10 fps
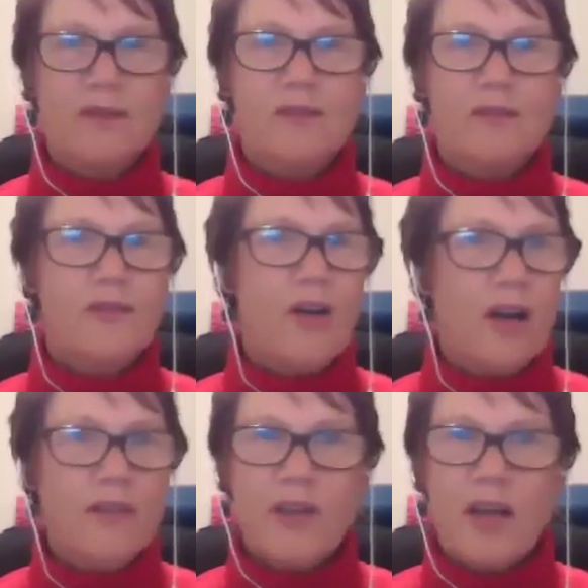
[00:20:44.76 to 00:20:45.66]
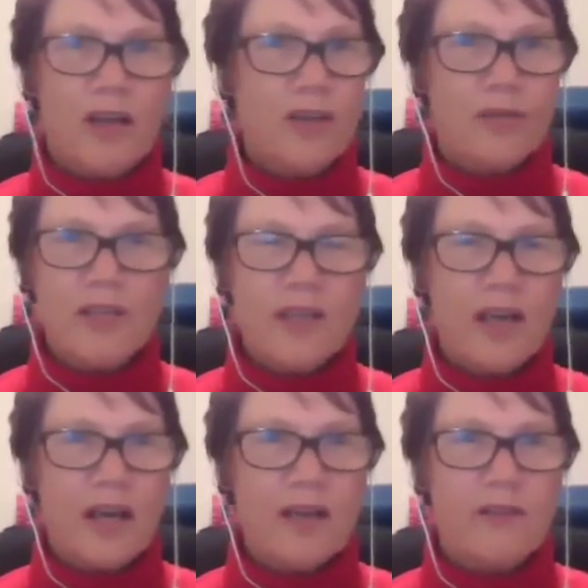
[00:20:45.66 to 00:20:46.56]
5K,
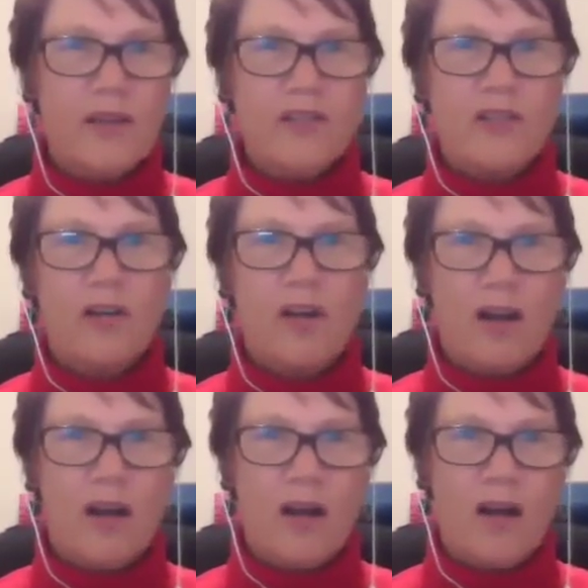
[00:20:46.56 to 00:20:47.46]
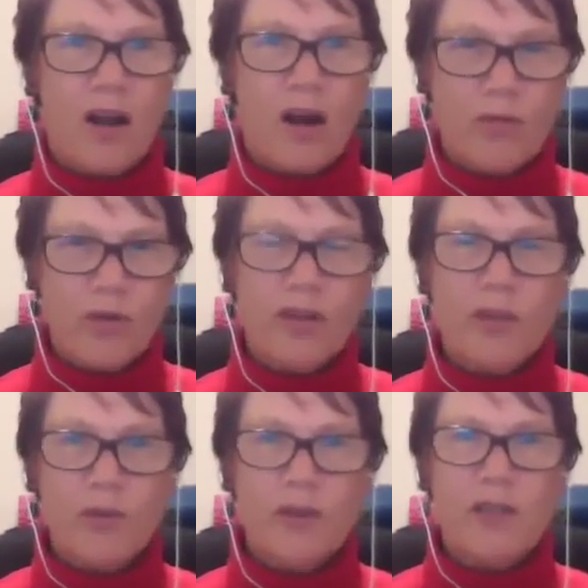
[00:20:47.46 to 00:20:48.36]
3K events, and I really
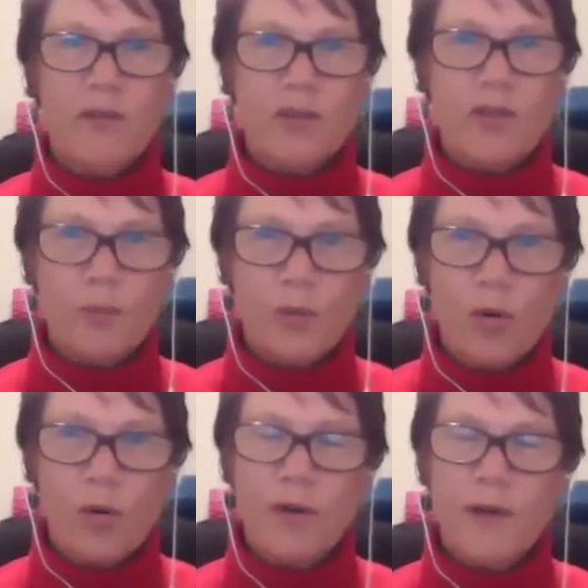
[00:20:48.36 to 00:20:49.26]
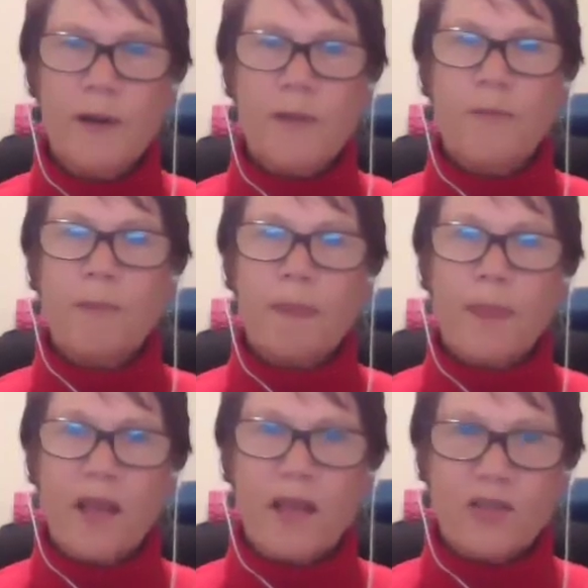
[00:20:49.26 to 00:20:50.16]
believe the sport
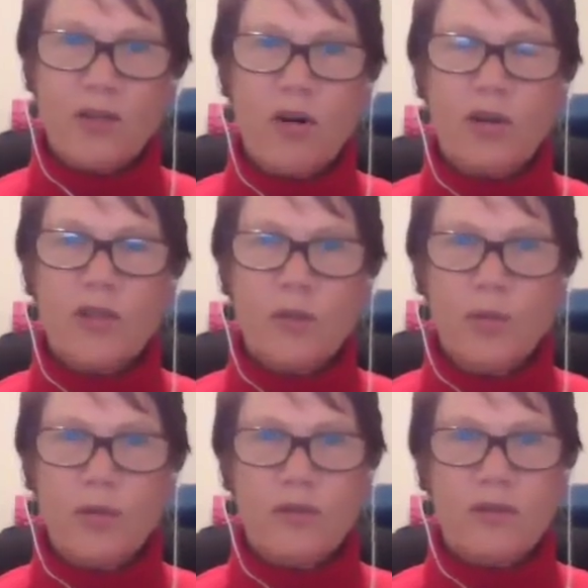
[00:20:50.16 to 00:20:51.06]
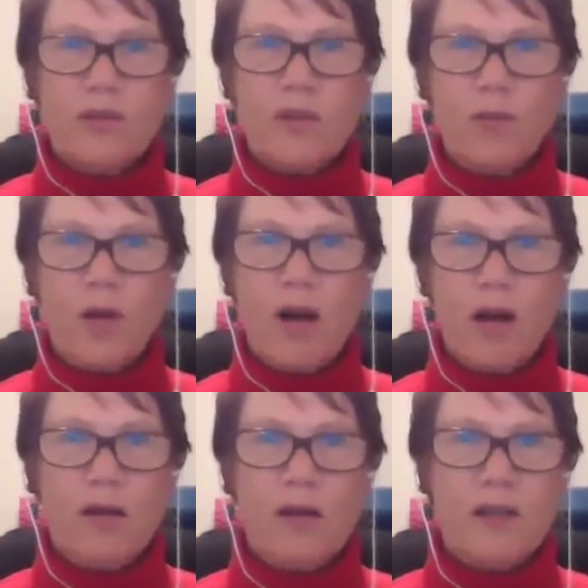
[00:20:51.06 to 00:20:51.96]
has got to put some
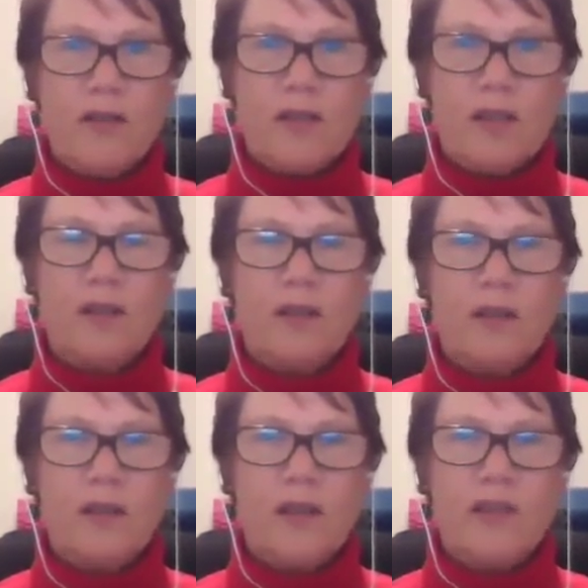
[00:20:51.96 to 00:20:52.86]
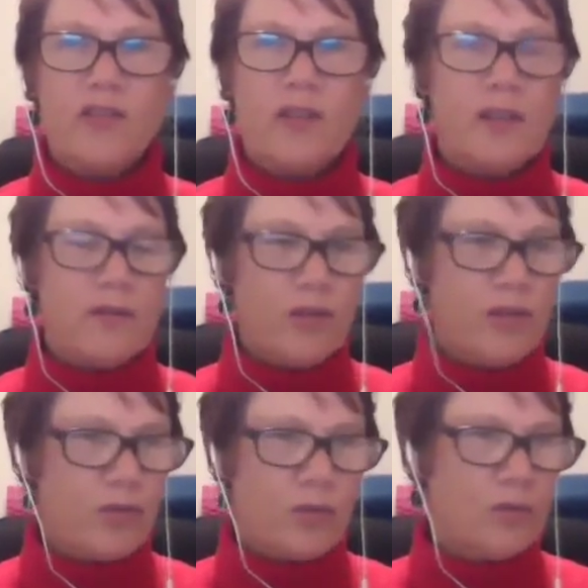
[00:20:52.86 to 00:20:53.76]
guidelines in. Each
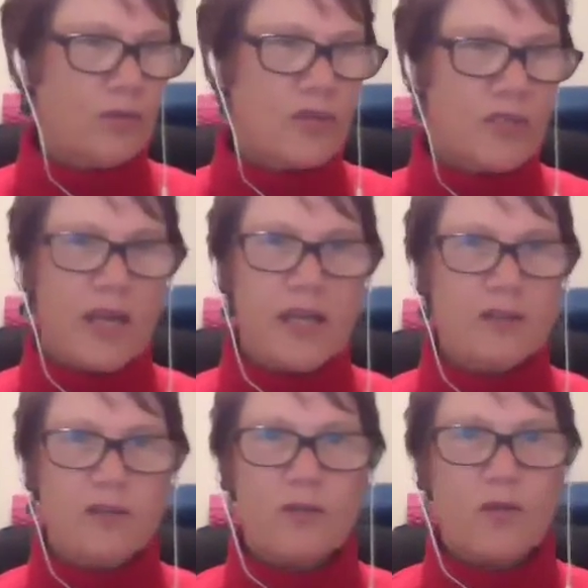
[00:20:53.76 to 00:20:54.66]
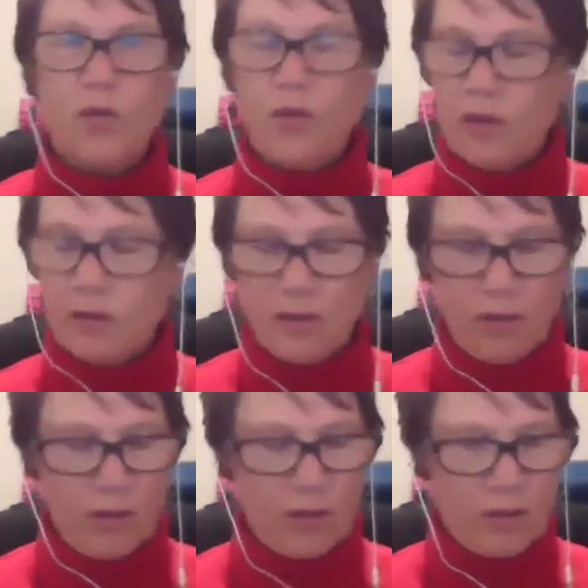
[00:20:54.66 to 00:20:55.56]
individual state or
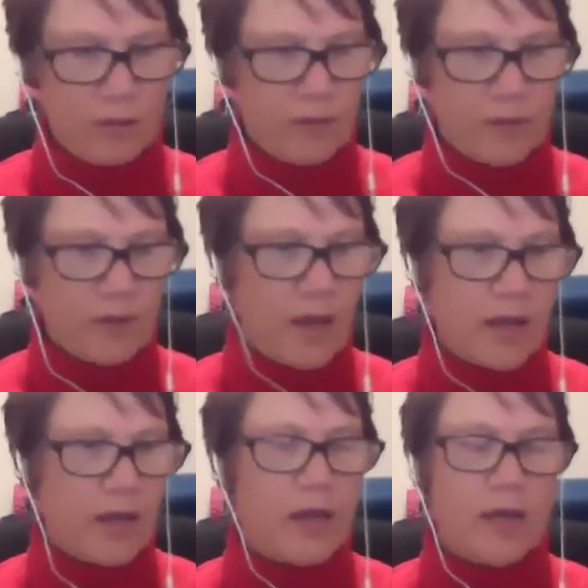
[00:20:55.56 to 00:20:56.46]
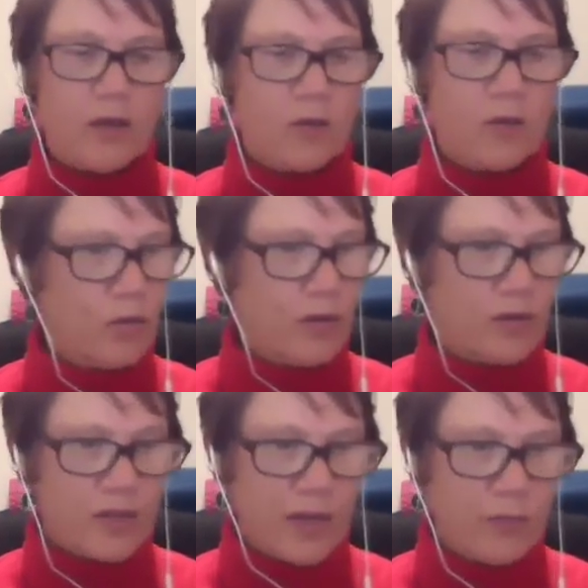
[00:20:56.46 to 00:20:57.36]
the AA or the
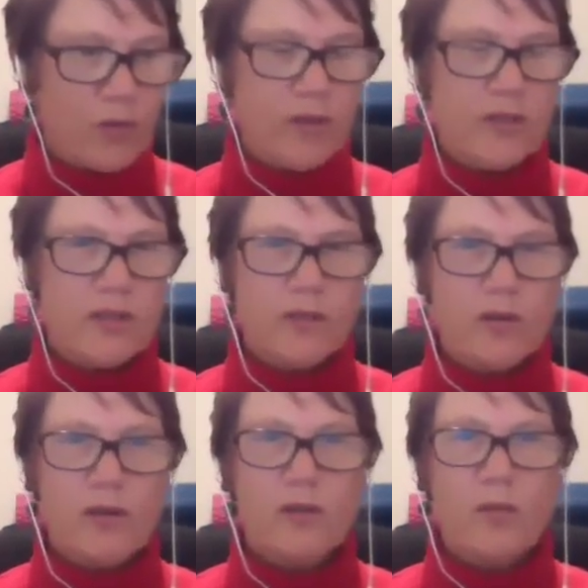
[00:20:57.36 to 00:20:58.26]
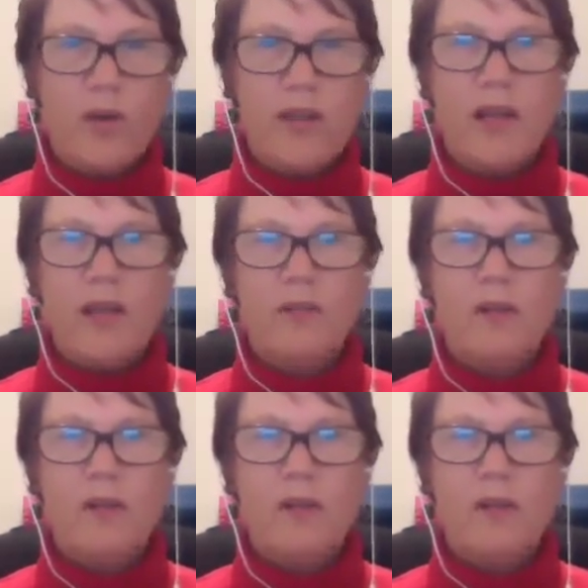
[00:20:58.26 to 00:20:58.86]
state bodies have got to, when they